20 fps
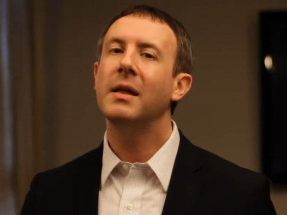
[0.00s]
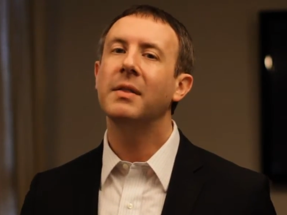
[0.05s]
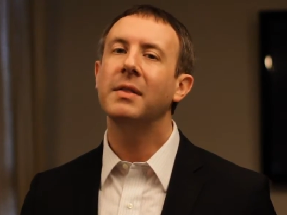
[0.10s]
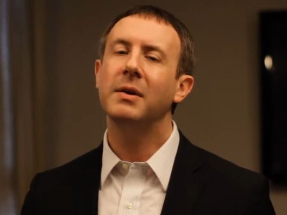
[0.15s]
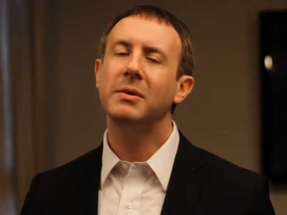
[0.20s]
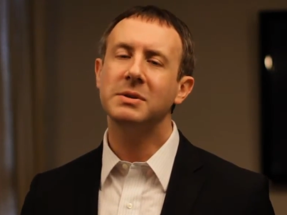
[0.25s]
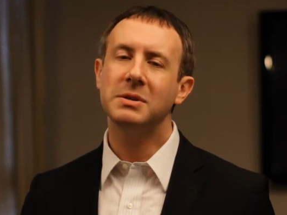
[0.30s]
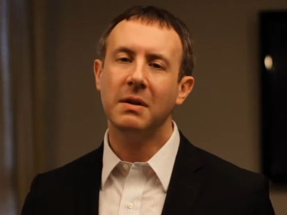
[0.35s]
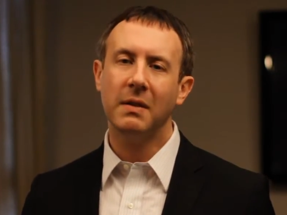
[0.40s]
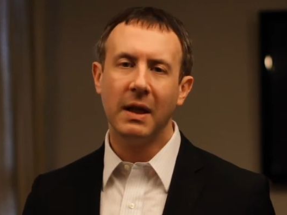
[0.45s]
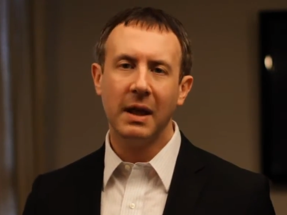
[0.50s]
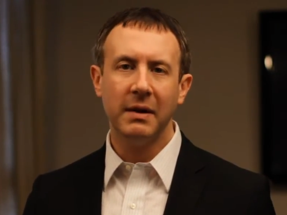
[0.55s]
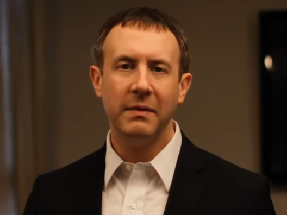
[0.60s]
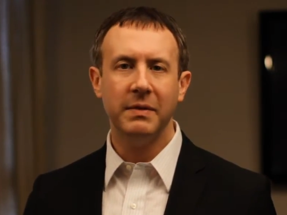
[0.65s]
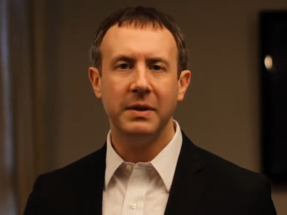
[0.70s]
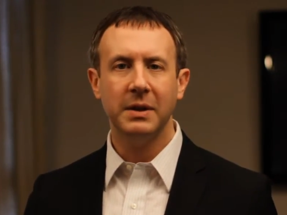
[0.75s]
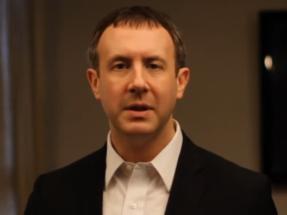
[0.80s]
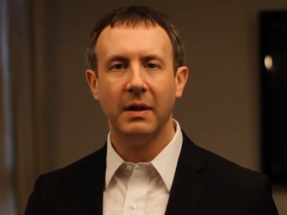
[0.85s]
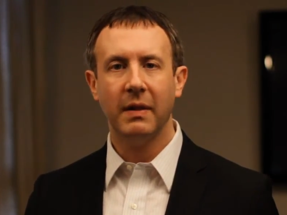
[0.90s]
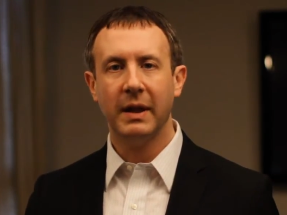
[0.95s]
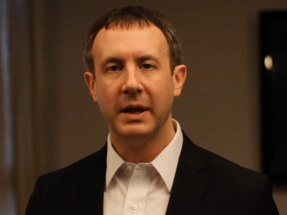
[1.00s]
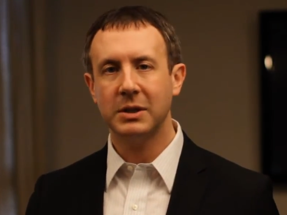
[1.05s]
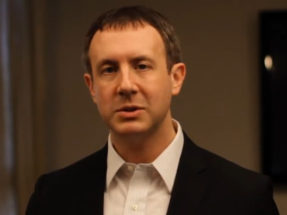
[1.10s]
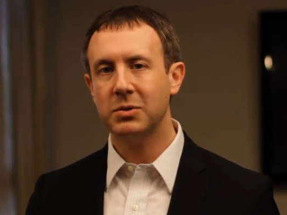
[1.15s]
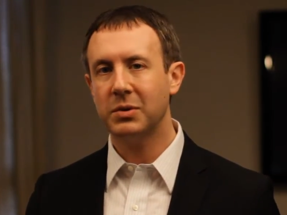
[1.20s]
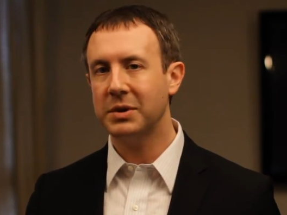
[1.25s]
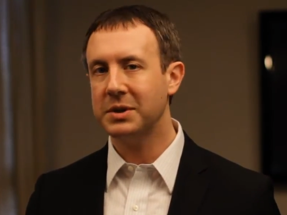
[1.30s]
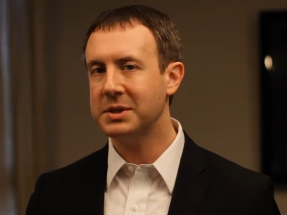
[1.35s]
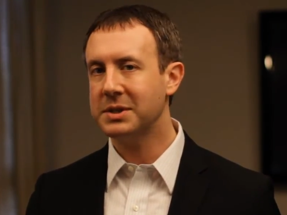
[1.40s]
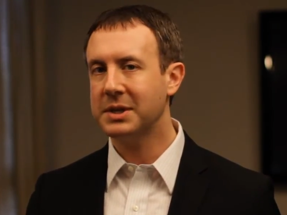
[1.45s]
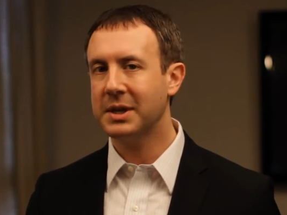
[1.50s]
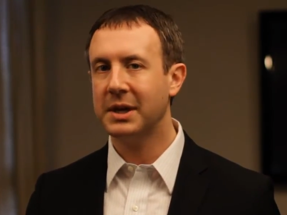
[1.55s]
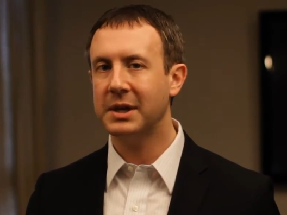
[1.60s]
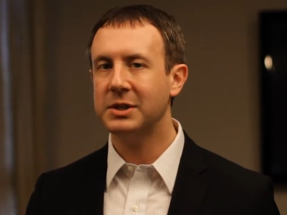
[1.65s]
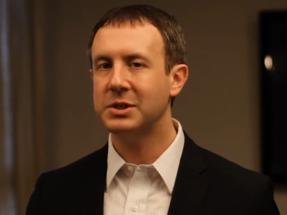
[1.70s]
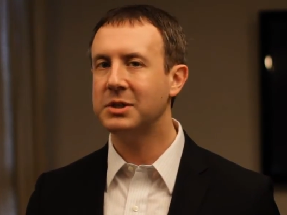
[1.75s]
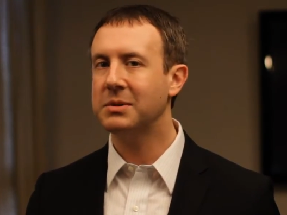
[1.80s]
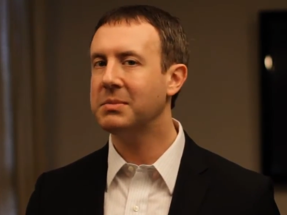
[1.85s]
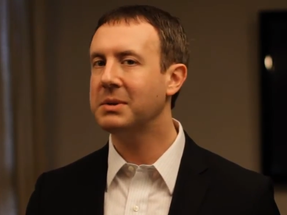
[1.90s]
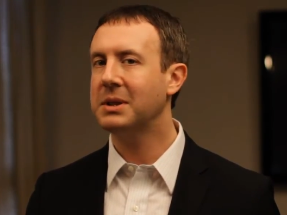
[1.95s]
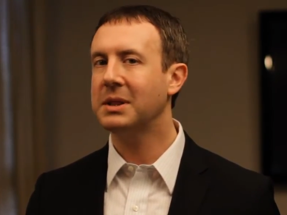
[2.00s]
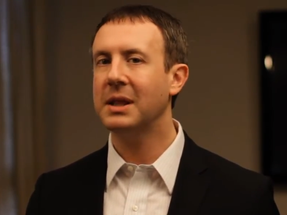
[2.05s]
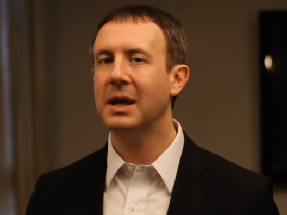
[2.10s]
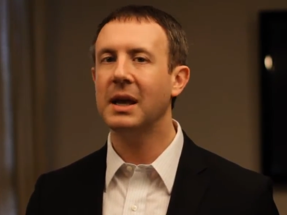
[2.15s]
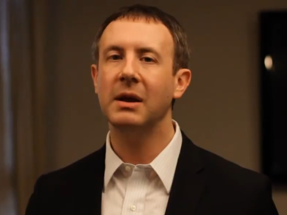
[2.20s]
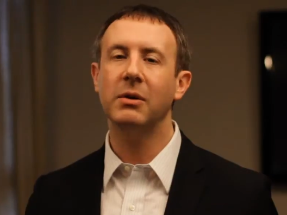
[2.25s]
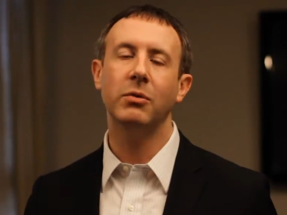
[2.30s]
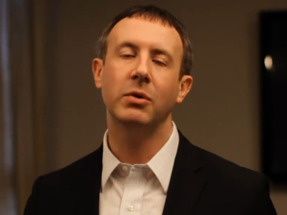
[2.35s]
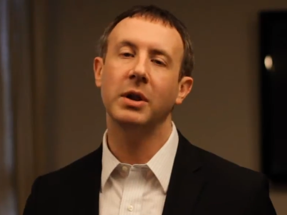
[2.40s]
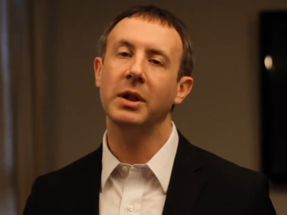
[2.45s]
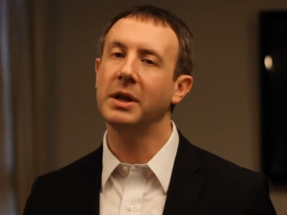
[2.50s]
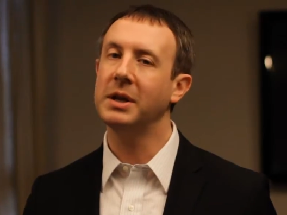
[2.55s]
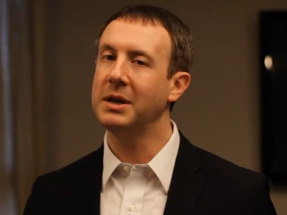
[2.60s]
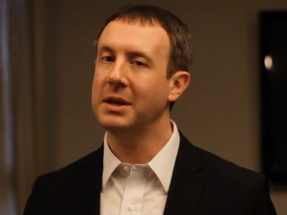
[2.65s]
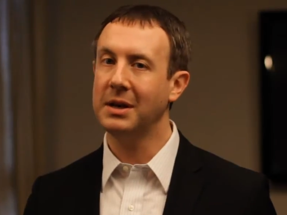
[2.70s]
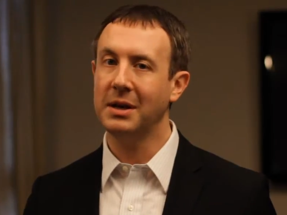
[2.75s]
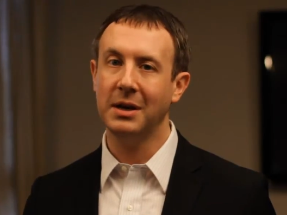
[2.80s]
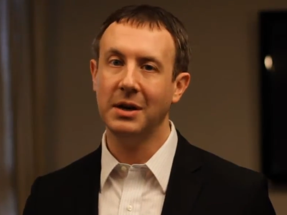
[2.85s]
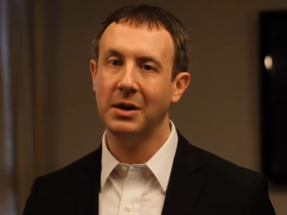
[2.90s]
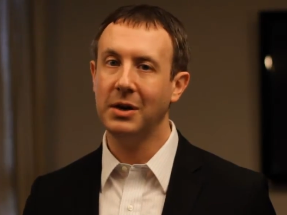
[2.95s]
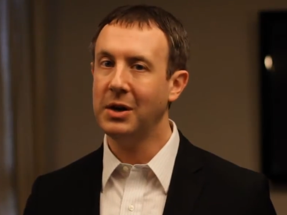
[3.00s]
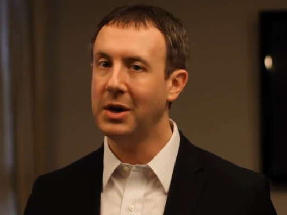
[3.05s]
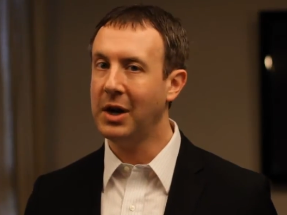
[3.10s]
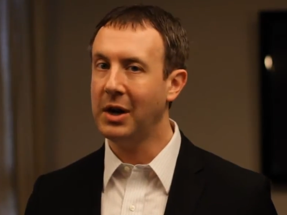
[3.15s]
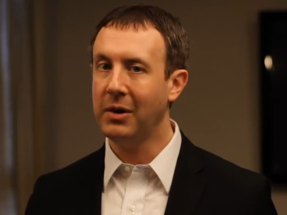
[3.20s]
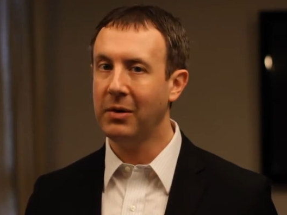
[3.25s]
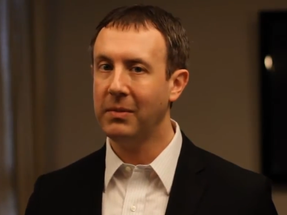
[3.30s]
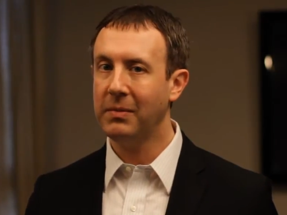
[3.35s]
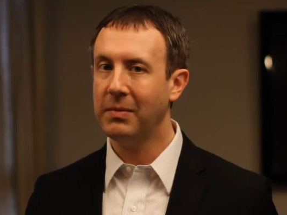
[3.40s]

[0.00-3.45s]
There was a lot of intellectual discussion, but they really didn't know.